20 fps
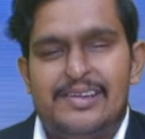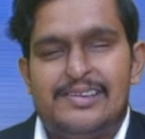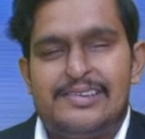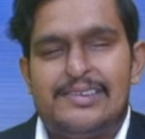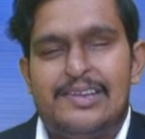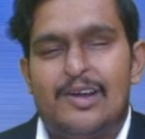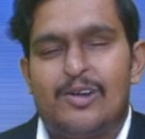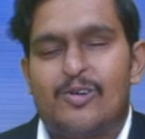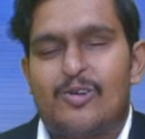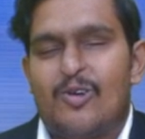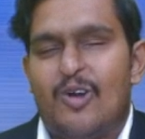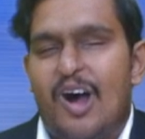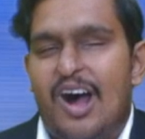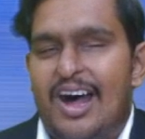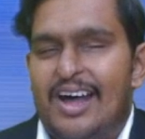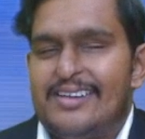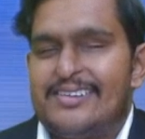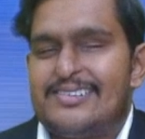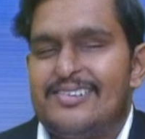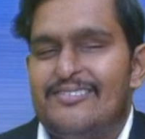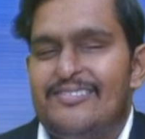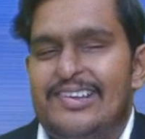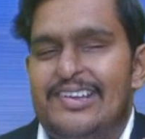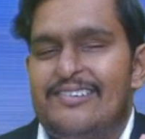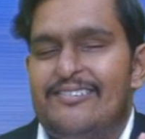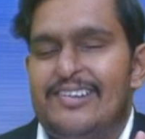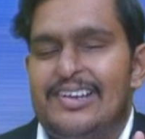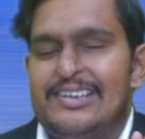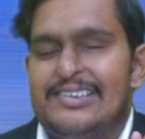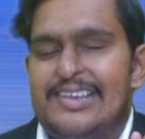Now cost we
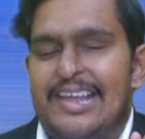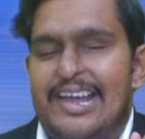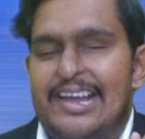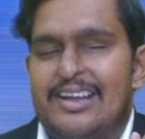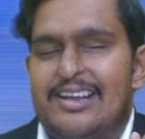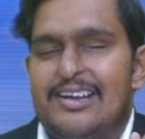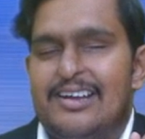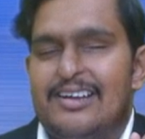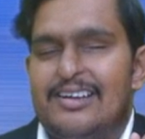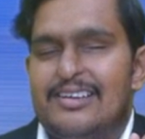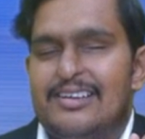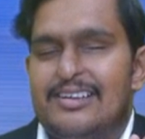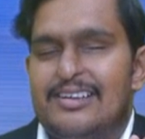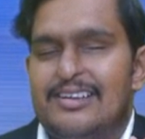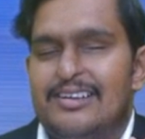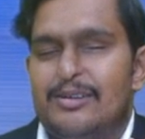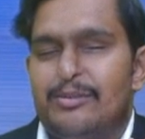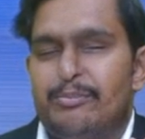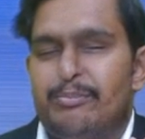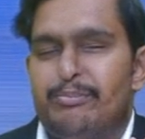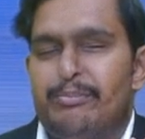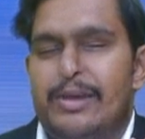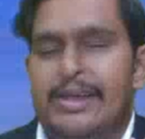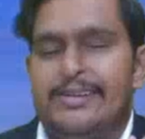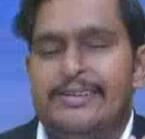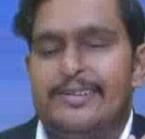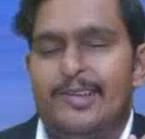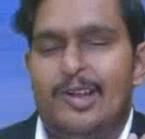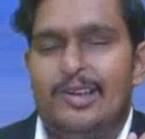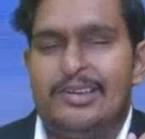will take
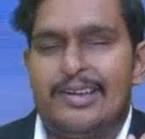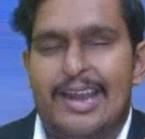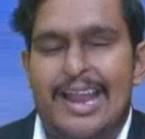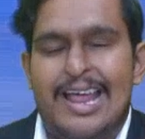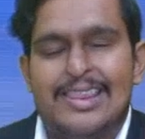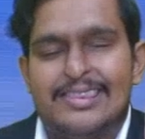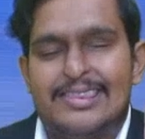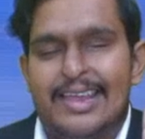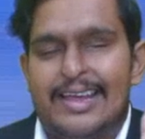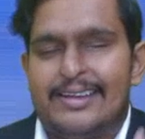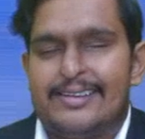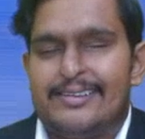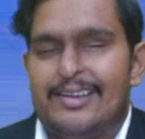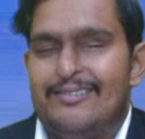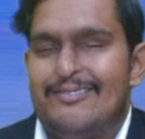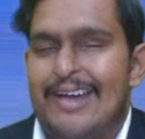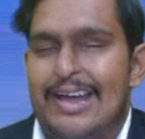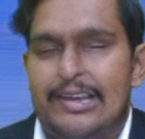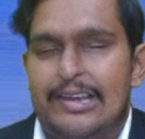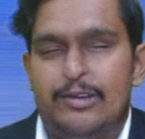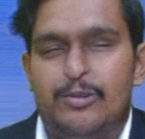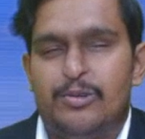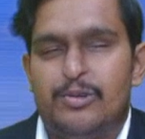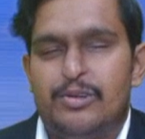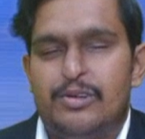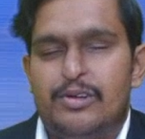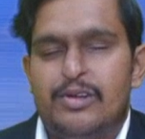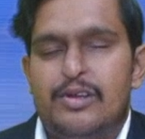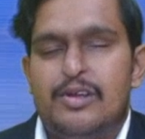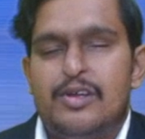based on transaction value.
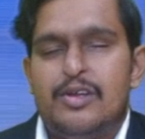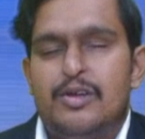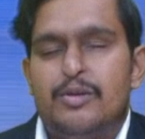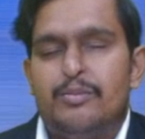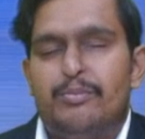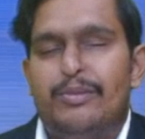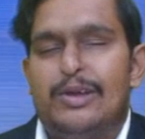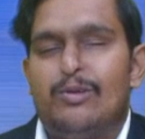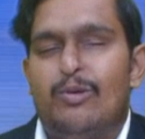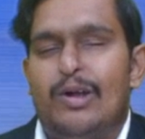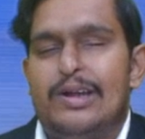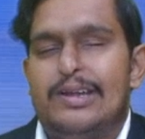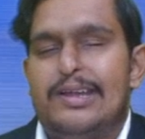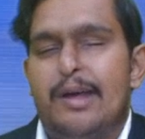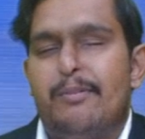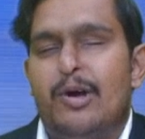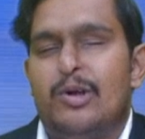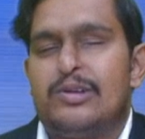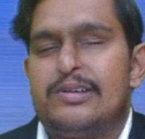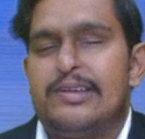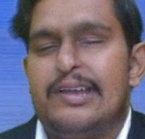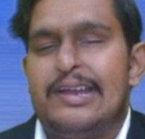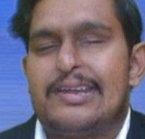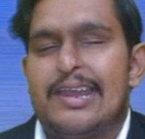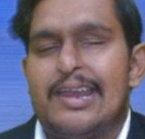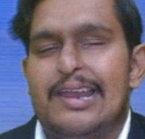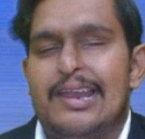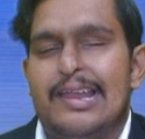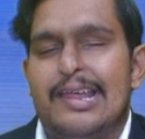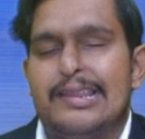But what about net
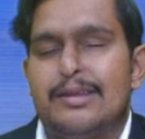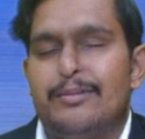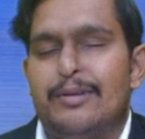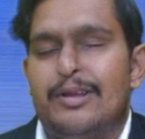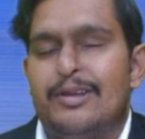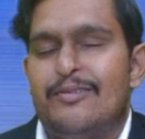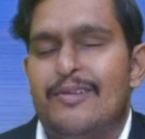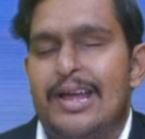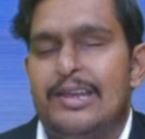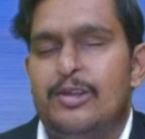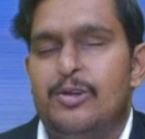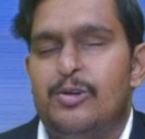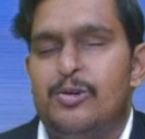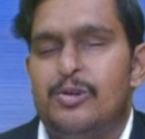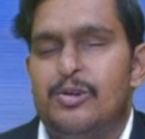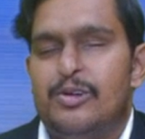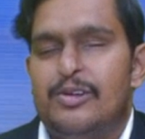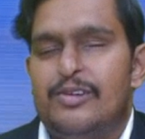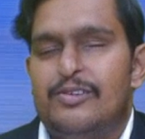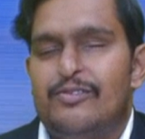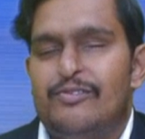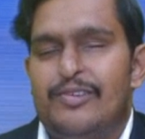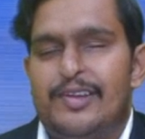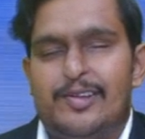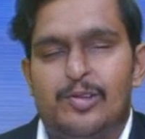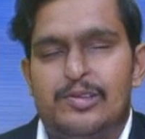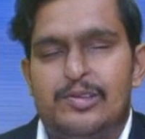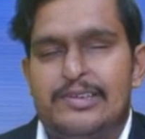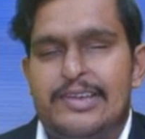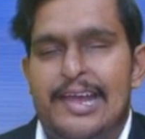realizable value? We
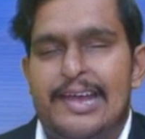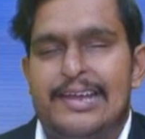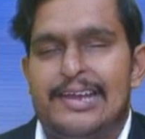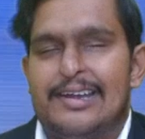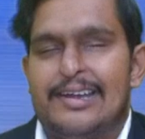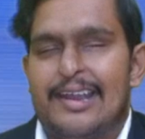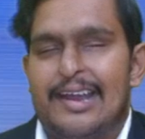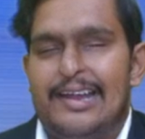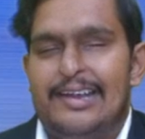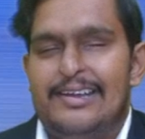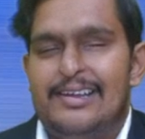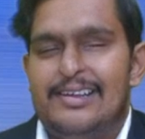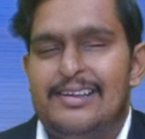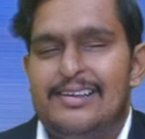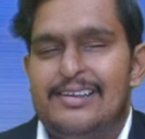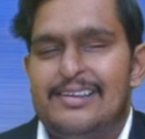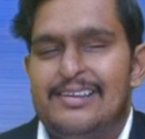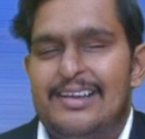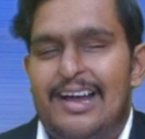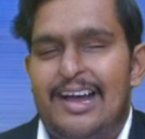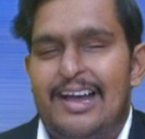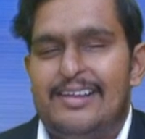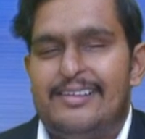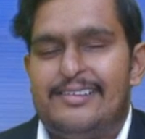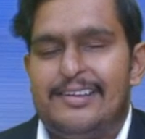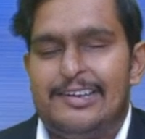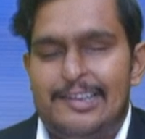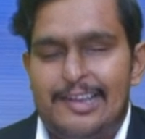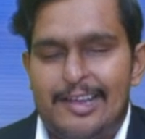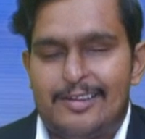should take it, right?
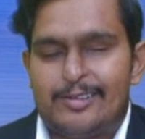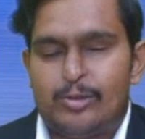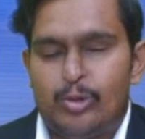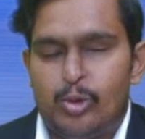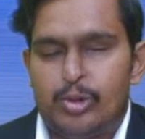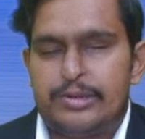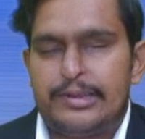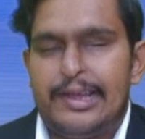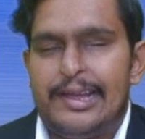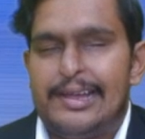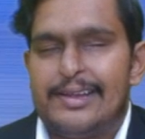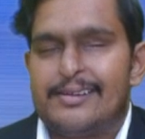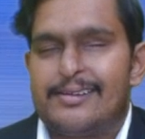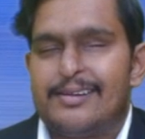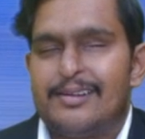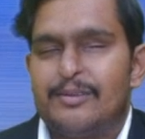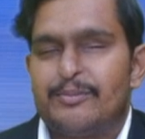ICDS 2 says